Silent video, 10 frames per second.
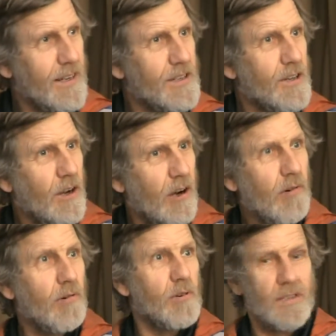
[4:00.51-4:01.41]
thing is the
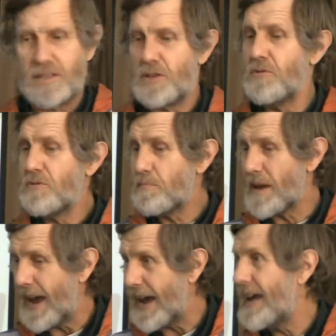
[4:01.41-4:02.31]
congruence. You
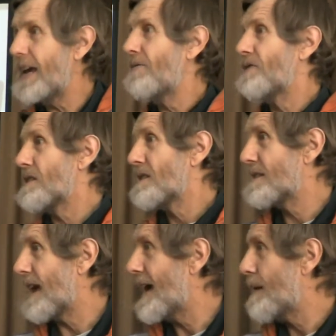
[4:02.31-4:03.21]
behave the
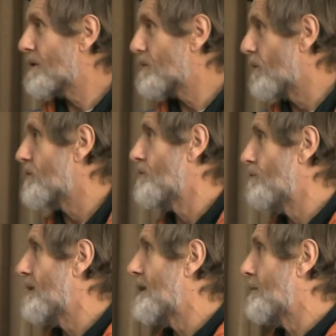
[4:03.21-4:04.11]
same as what you
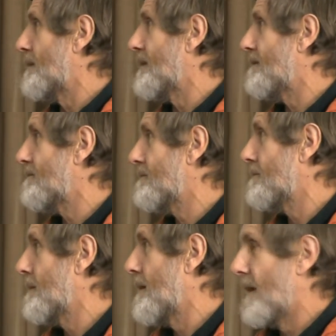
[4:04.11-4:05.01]
really believe.
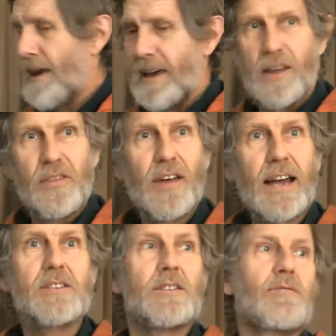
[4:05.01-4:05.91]
And
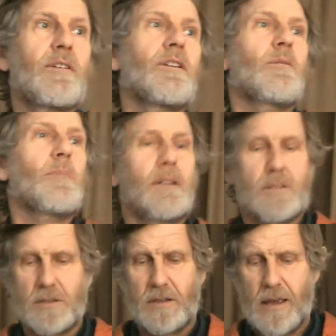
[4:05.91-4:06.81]
that's the
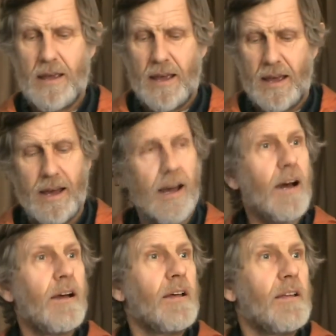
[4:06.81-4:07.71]
fundamental
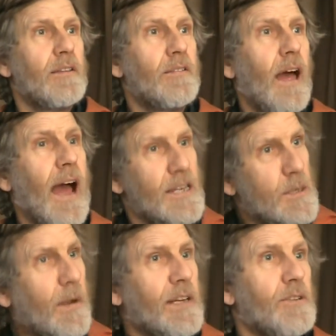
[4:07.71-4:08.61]

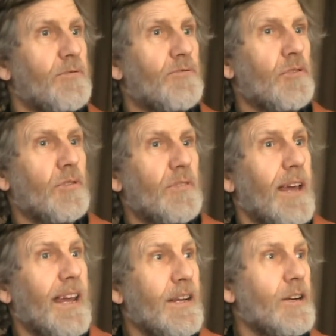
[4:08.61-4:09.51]
aspect of truth.
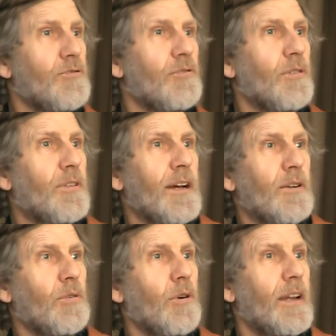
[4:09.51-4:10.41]
Inner truth, I
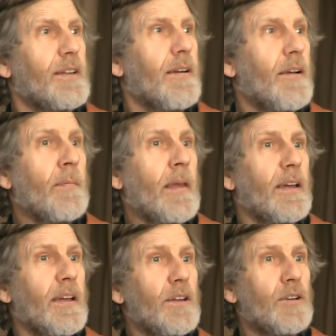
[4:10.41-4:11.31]
call it.
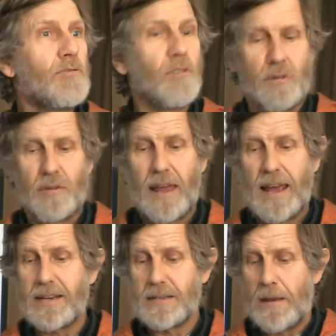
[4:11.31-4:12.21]
Inner truth.
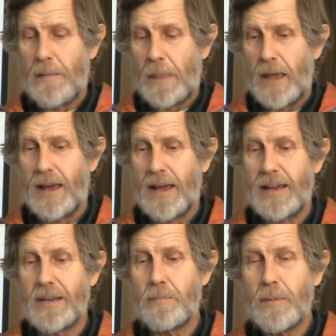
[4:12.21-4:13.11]
And
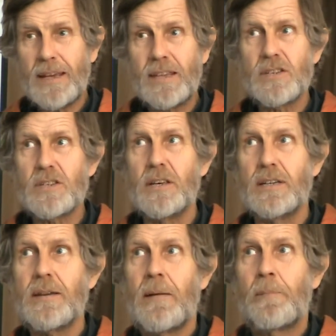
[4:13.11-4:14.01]
it means that